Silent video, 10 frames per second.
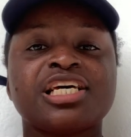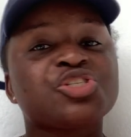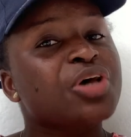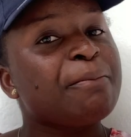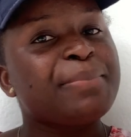
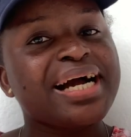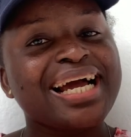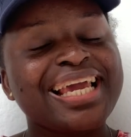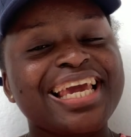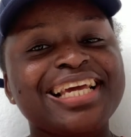So I'm back
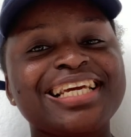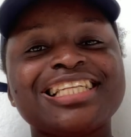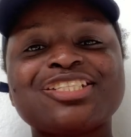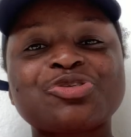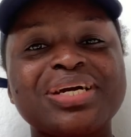again
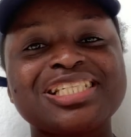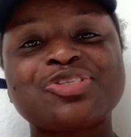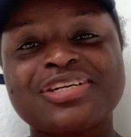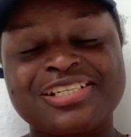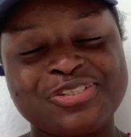in
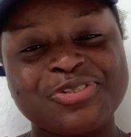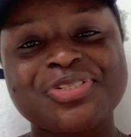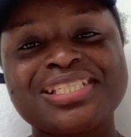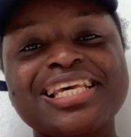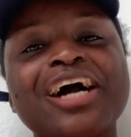2022 to
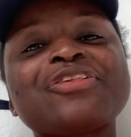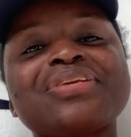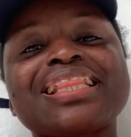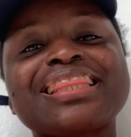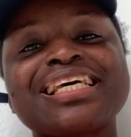tell you
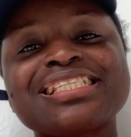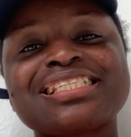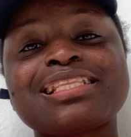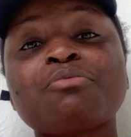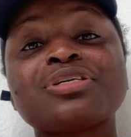the things,
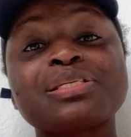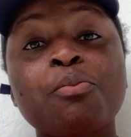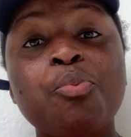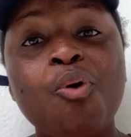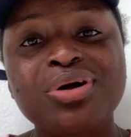the most
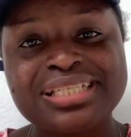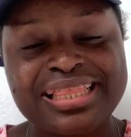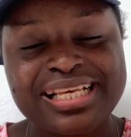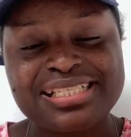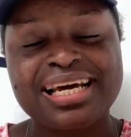important
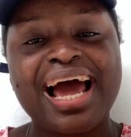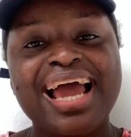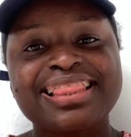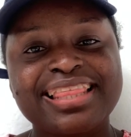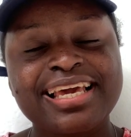things that
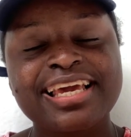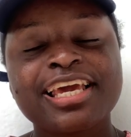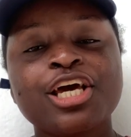I think